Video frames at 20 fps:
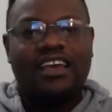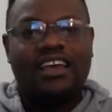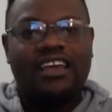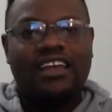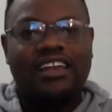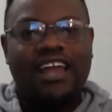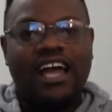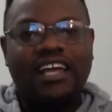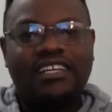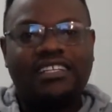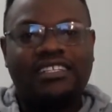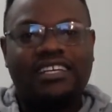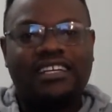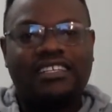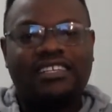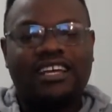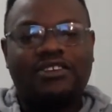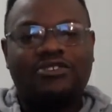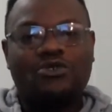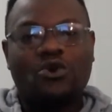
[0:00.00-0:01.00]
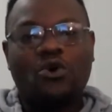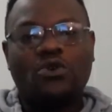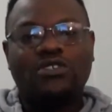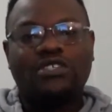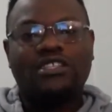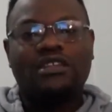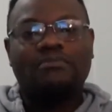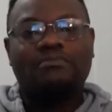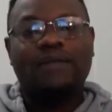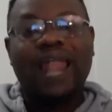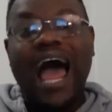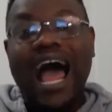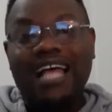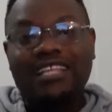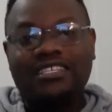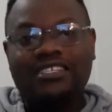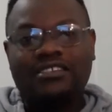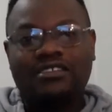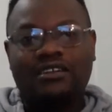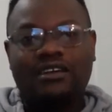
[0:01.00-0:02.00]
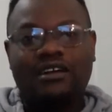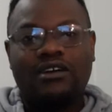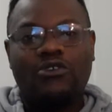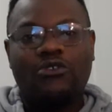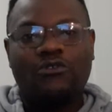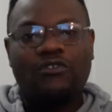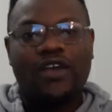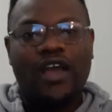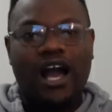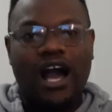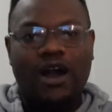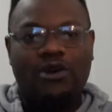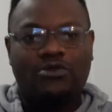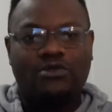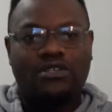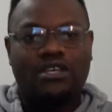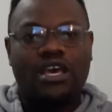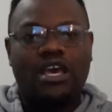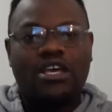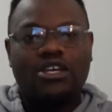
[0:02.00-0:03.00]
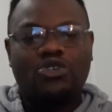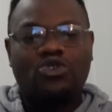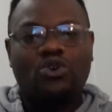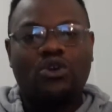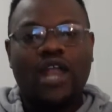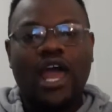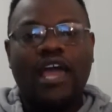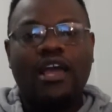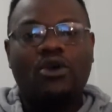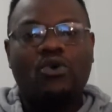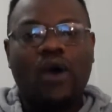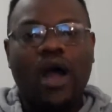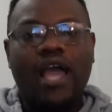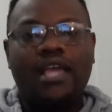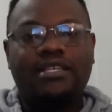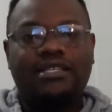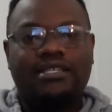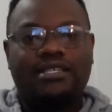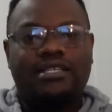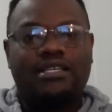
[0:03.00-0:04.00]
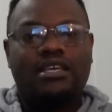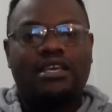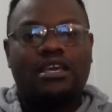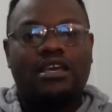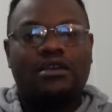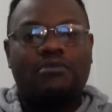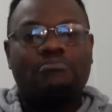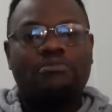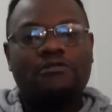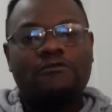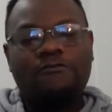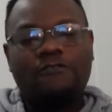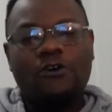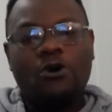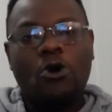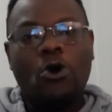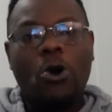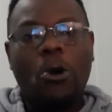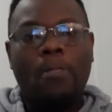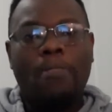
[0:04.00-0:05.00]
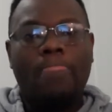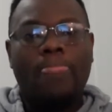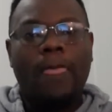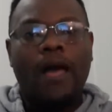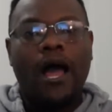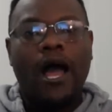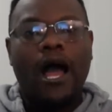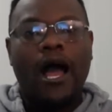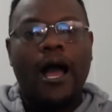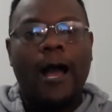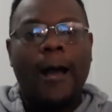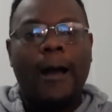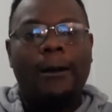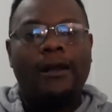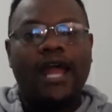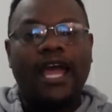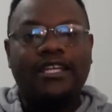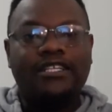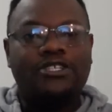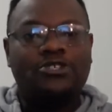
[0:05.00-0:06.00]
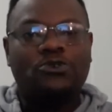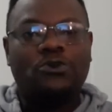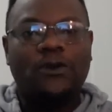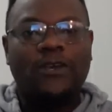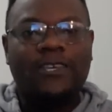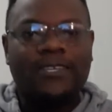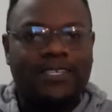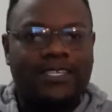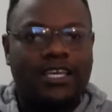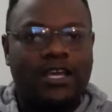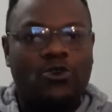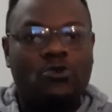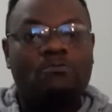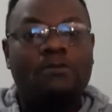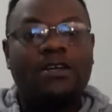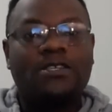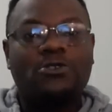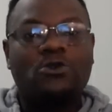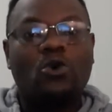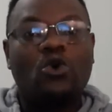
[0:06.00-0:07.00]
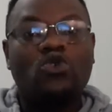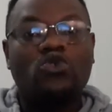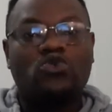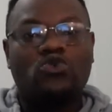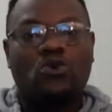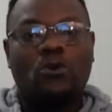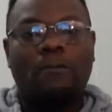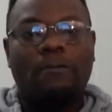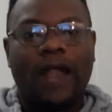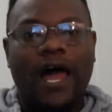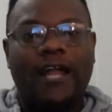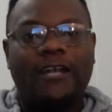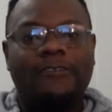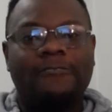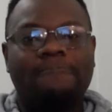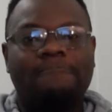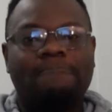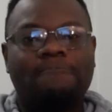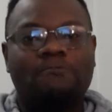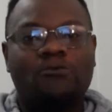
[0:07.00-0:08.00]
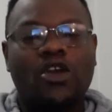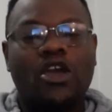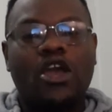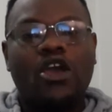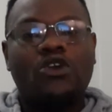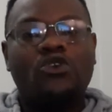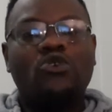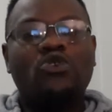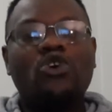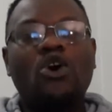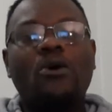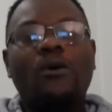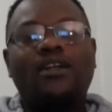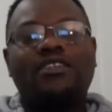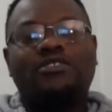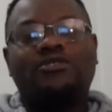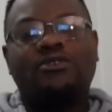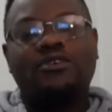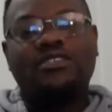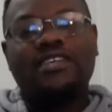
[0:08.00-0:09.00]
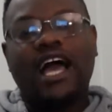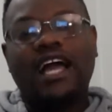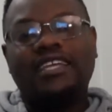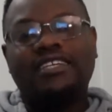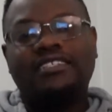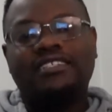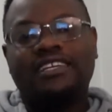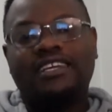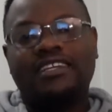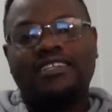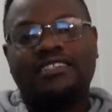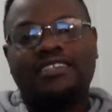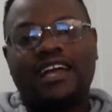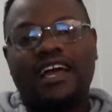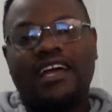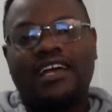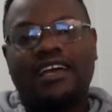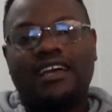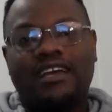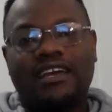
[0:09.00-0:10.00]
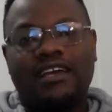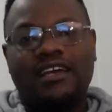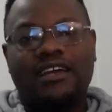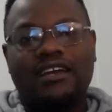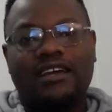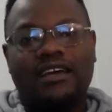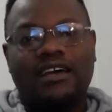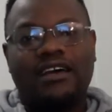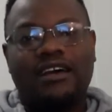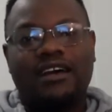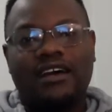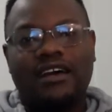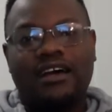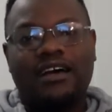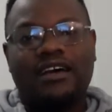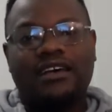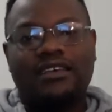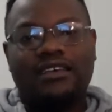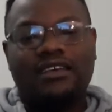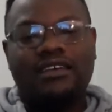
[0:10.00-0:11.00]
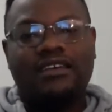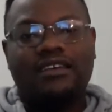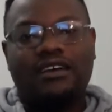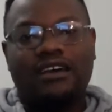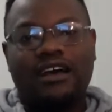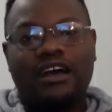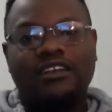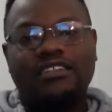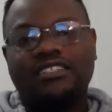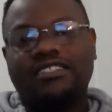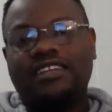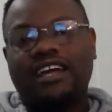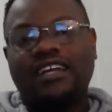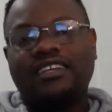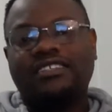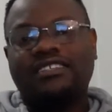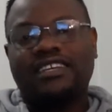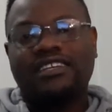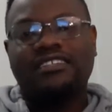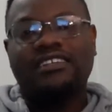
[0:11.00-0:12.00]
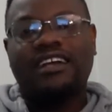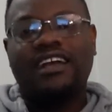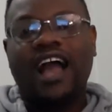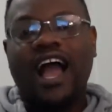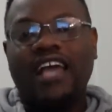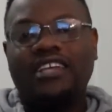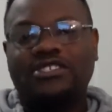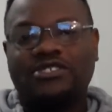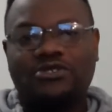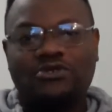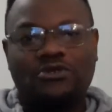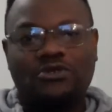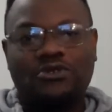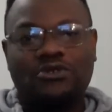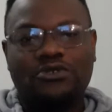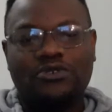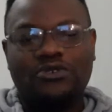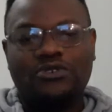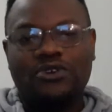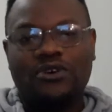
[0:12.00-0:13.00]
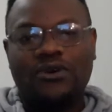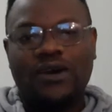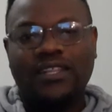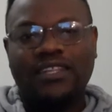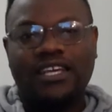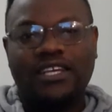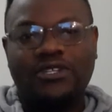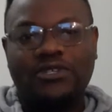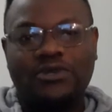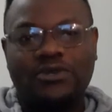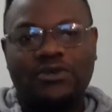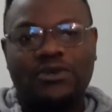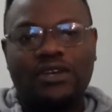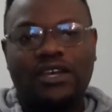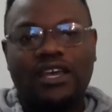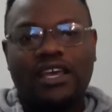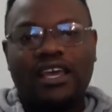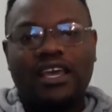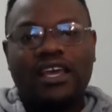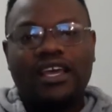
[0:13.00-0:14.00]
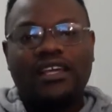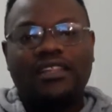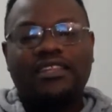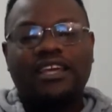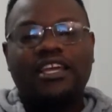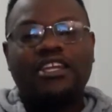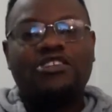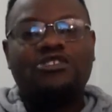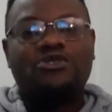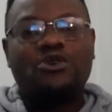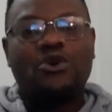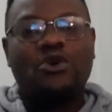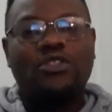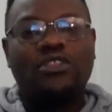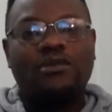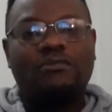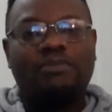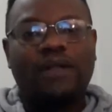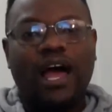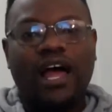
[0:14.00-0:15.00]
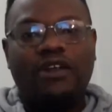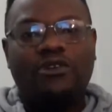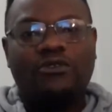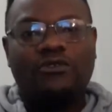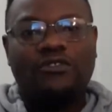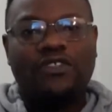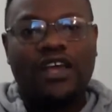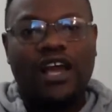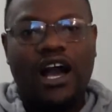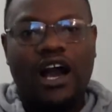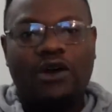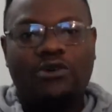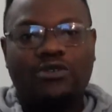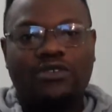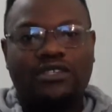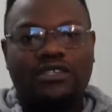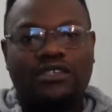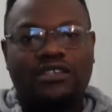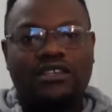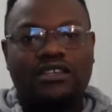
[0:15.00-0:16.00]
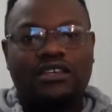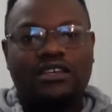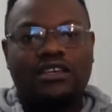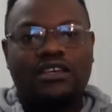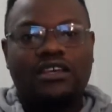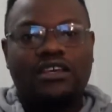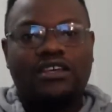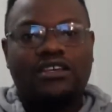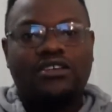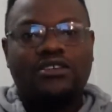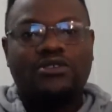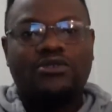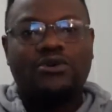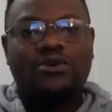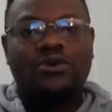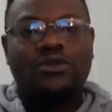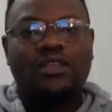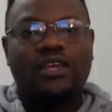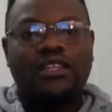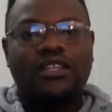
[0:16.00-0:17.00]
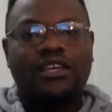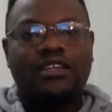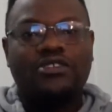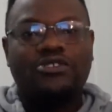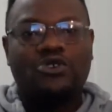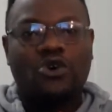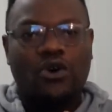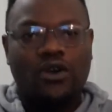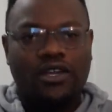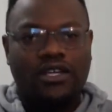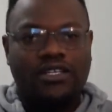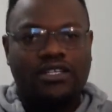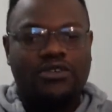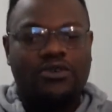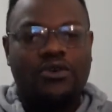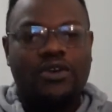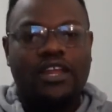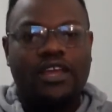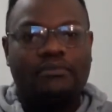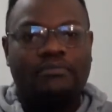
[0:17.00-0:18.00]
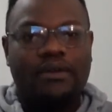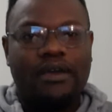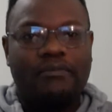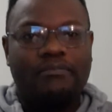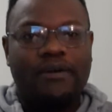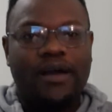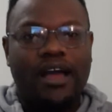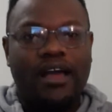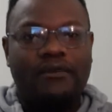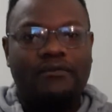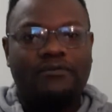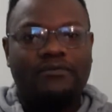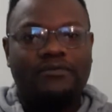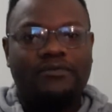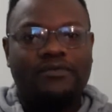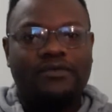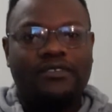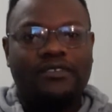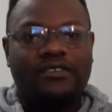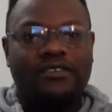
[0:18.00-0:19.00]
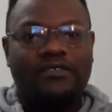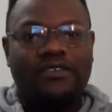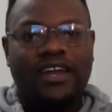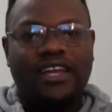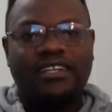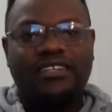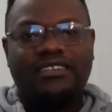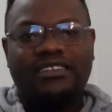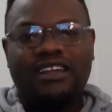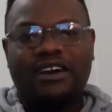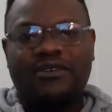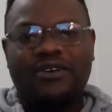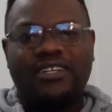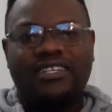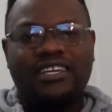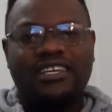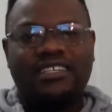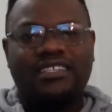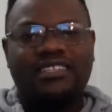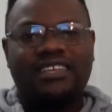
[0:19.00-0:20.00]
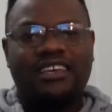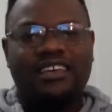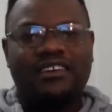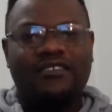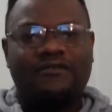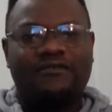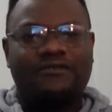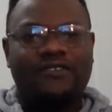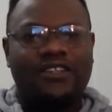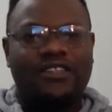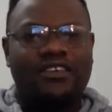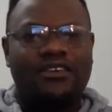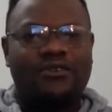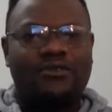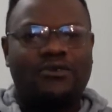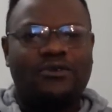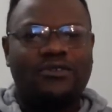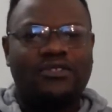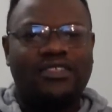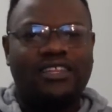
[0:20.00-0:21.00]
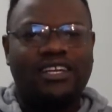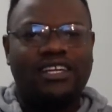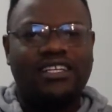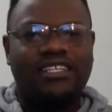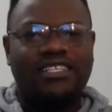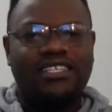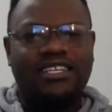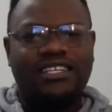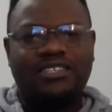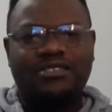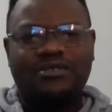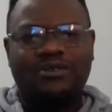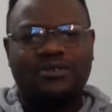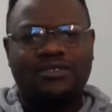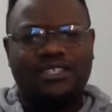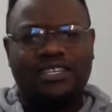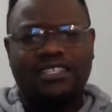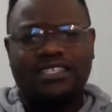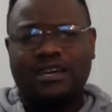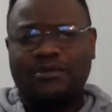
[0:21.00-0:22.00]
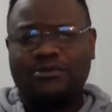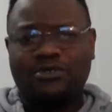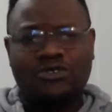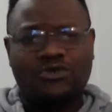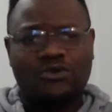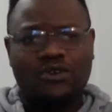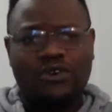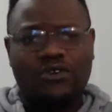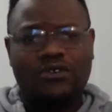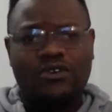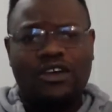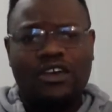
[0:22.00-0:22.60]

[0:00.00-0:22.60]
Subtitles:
An architecture draws the plans of a house. So likewise, before writing your essay, you must also plan. You know what those architecture guys do? You know what they do? They draw the plan of the house. So they draw it on a paper, right? Nowadays, they have what they call 3D resolutions. I'm not well